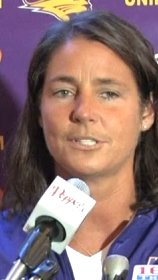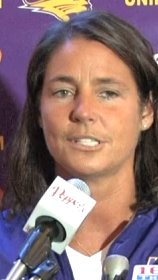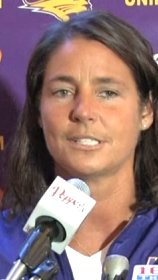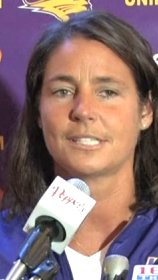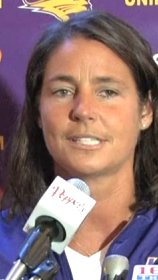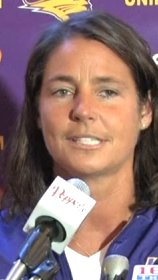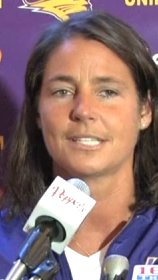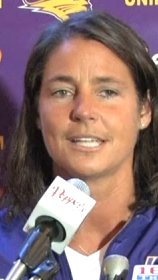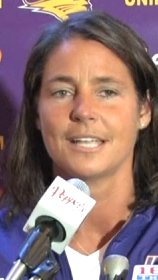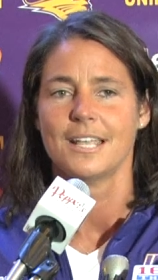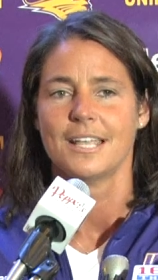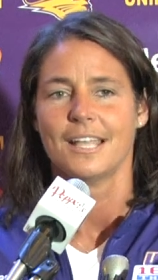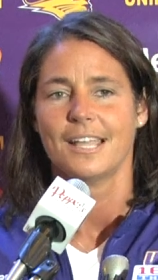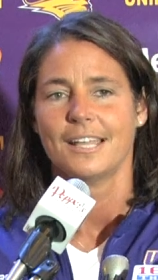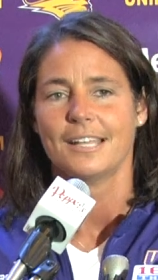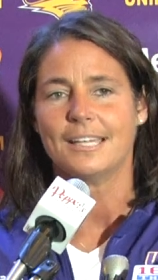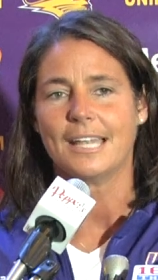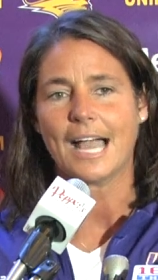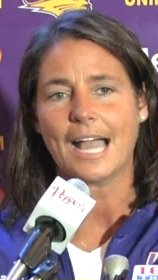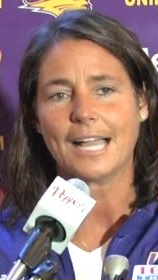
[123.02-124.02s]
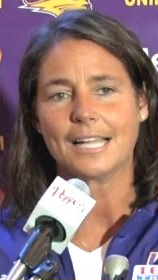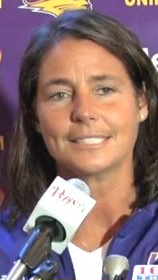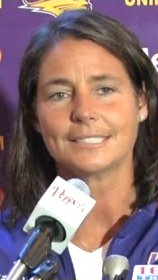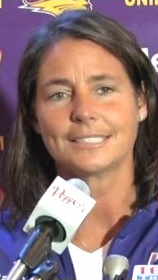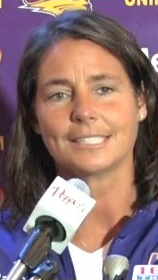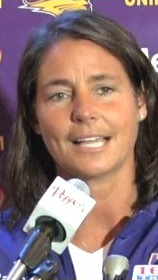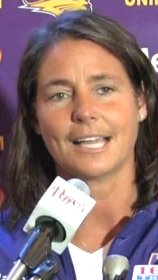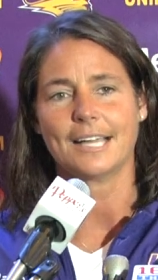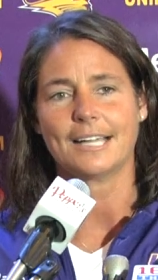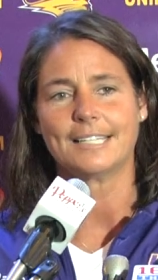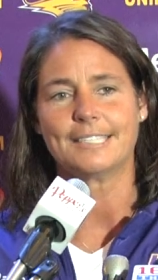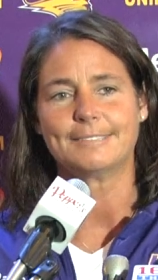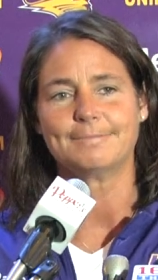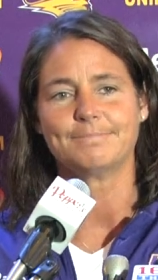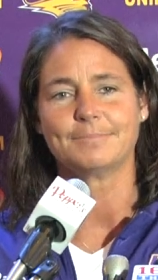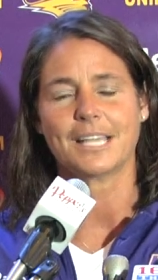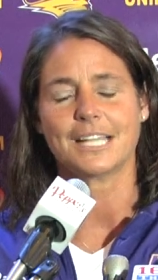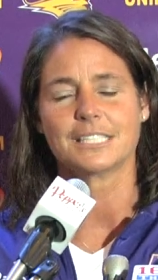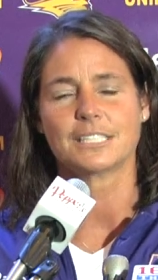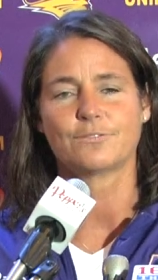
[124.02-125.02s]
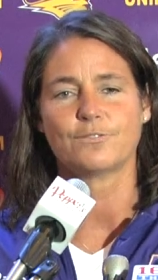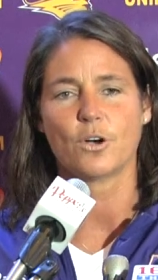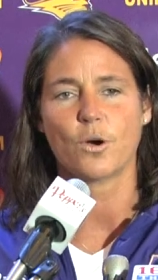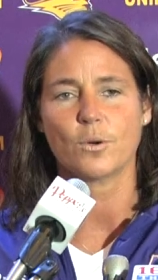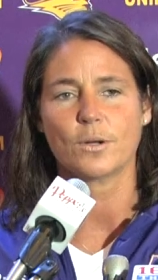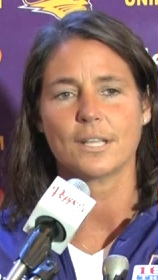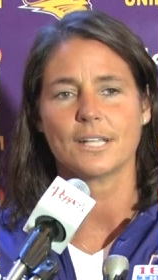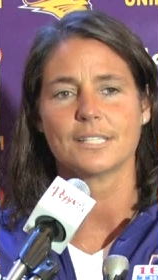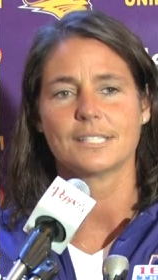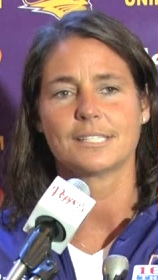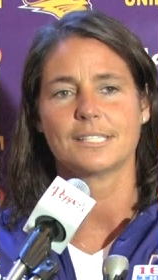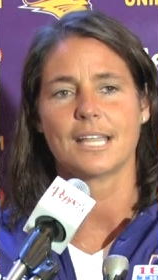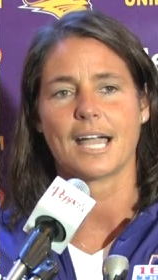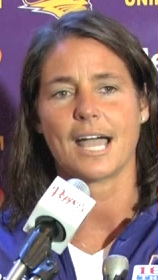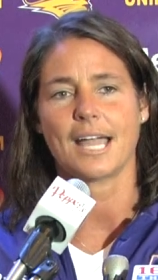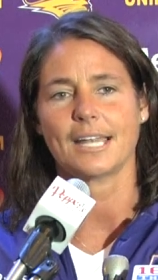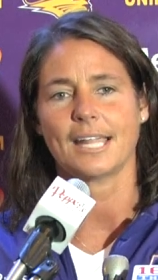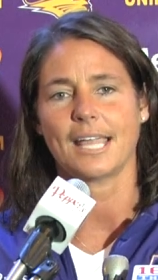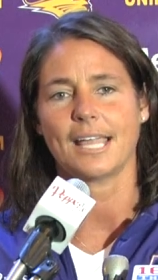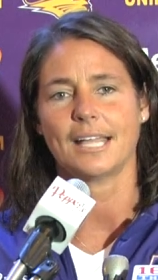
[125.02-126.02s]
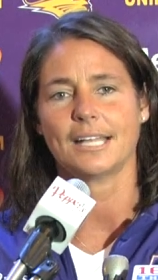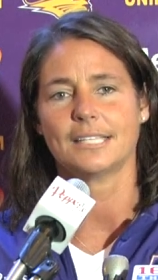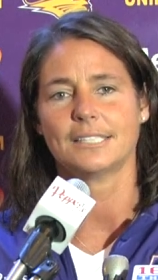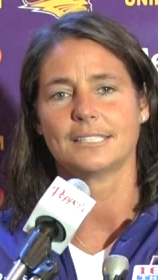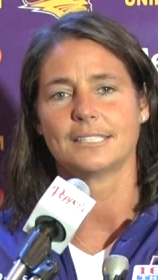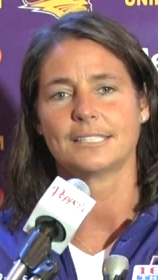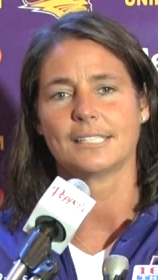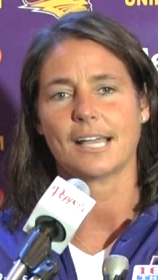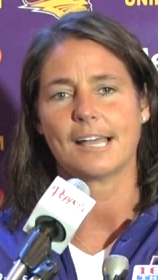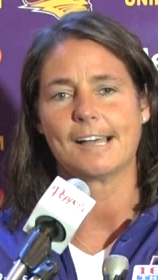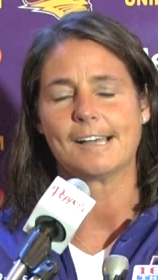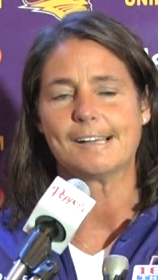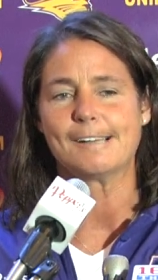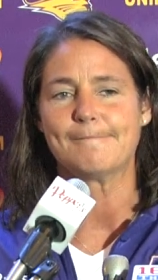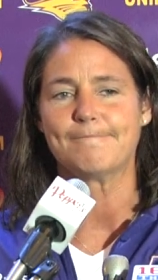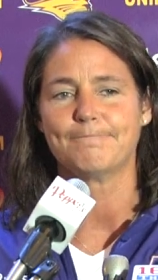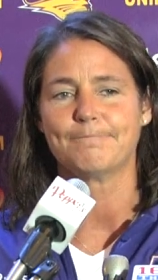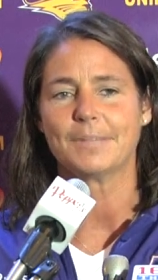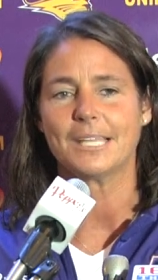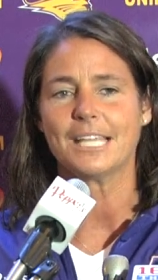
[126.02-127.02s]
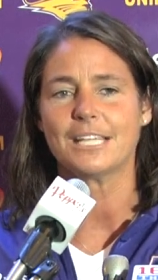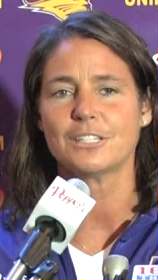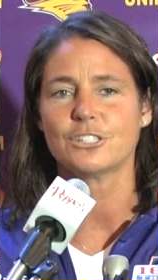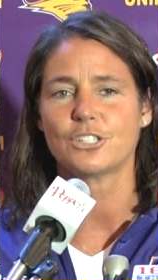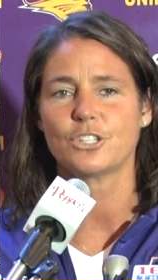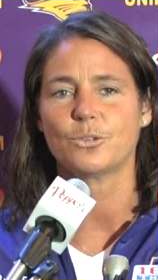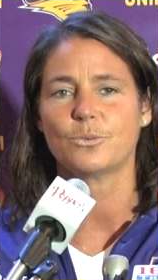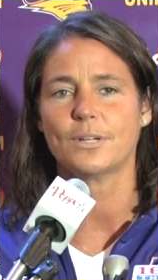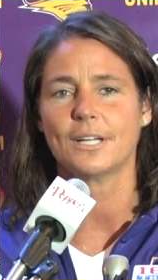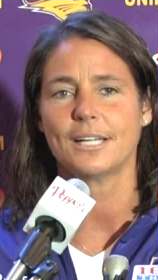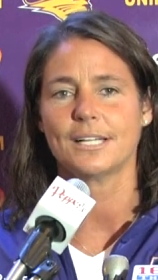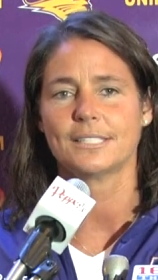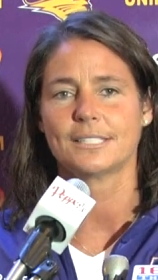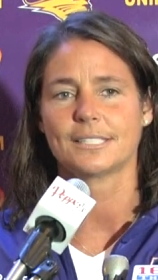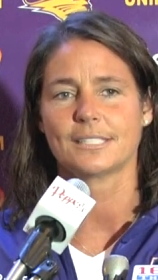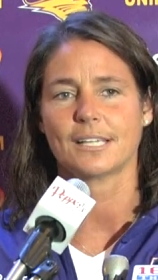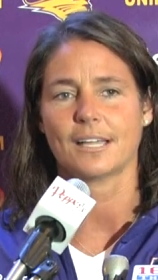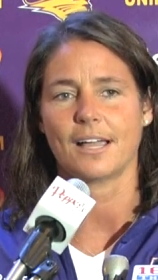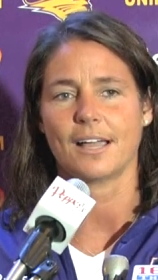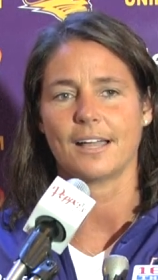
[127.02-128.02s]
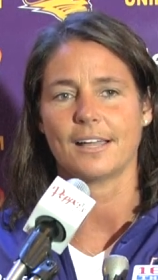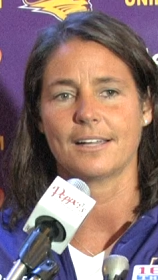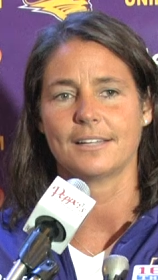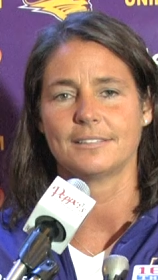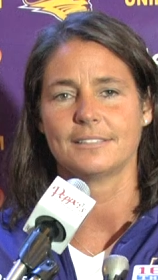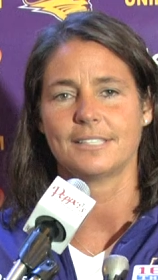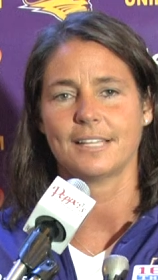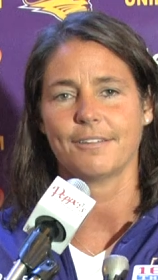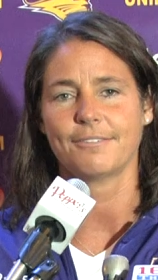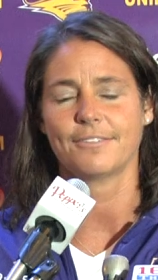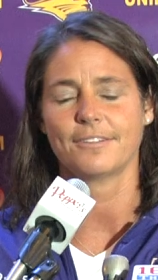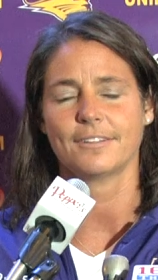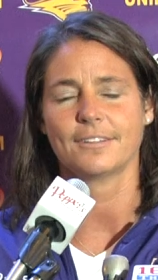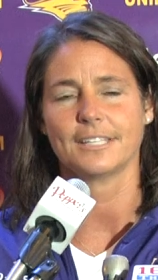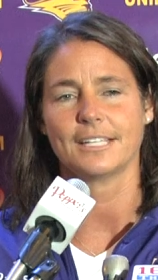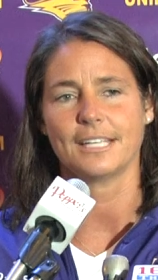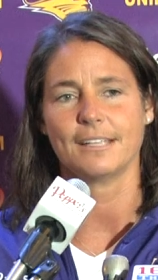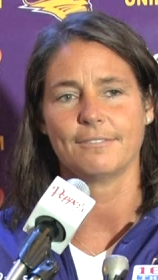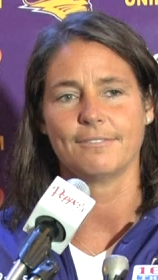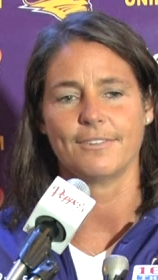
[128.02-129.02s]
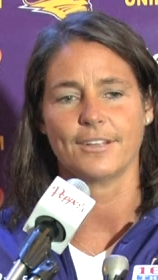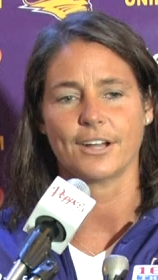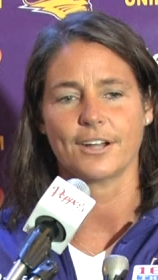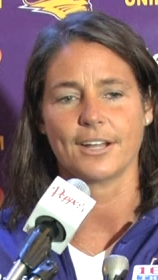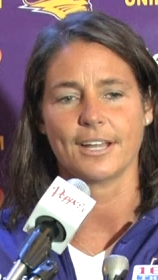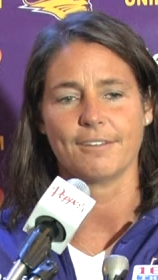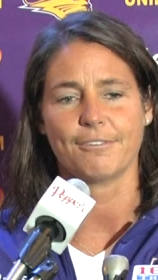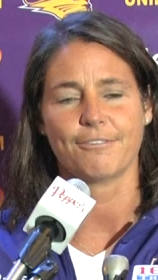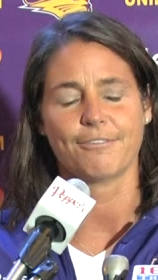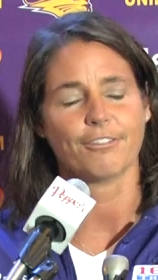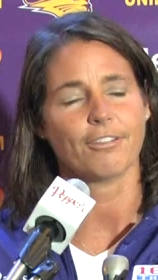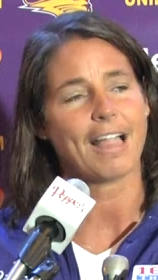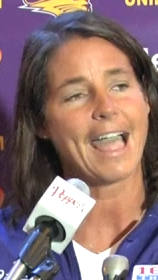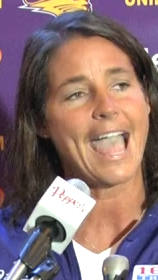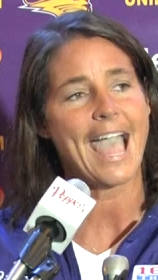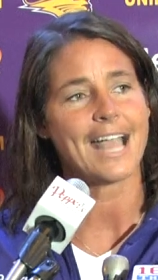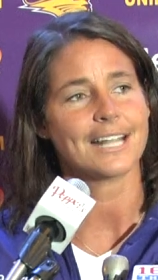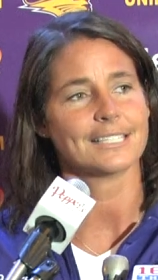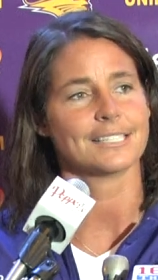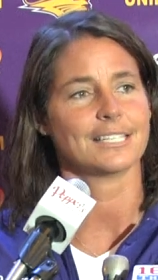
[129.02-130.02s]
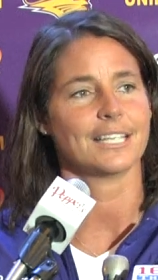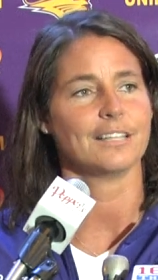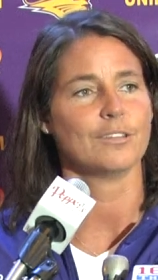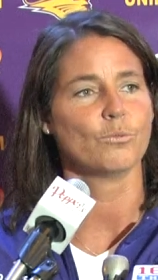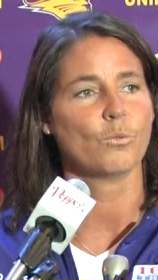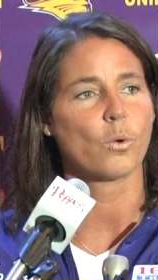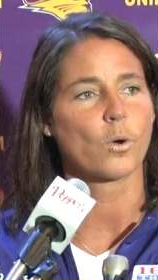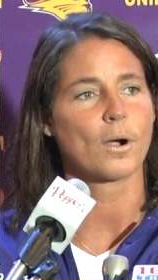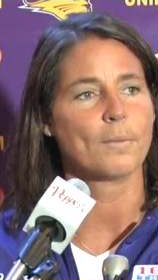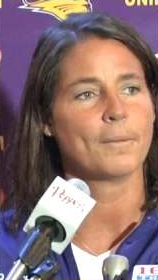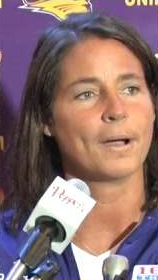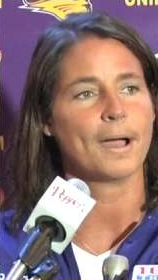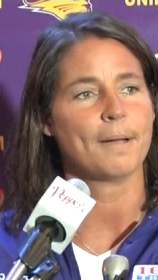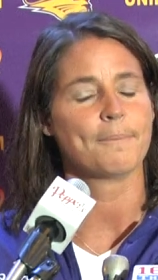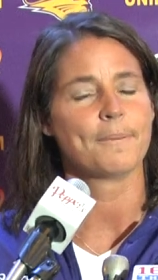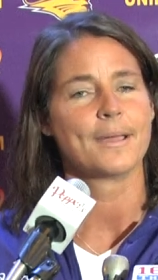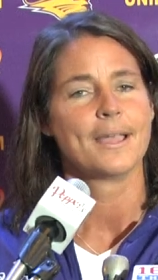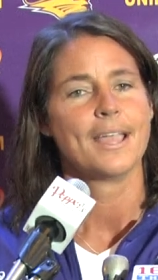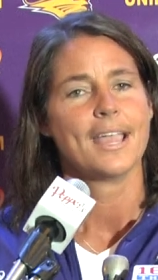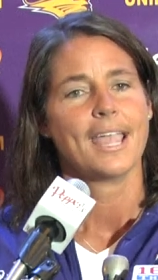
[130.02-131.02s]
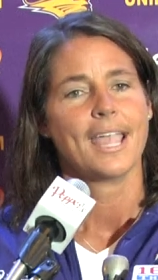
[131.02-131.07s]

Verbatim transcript: just not um, as focused, not as um, into it, uh, definitely very flat in warm up.